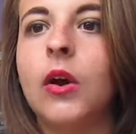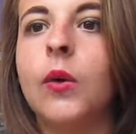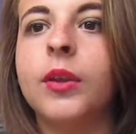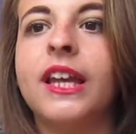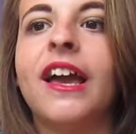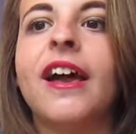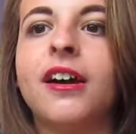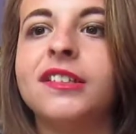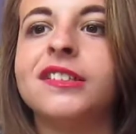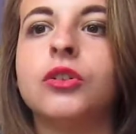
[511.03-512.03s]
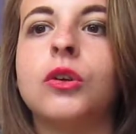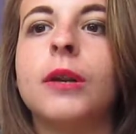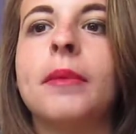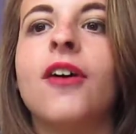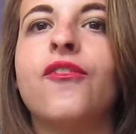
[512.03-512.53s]
only a
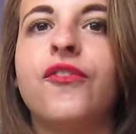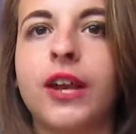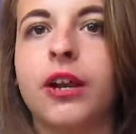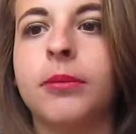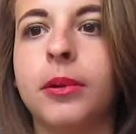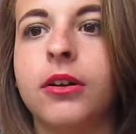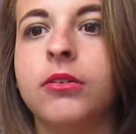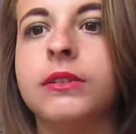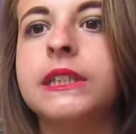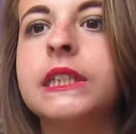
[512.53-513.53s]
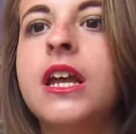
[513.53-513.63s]
hailstorm of finger bones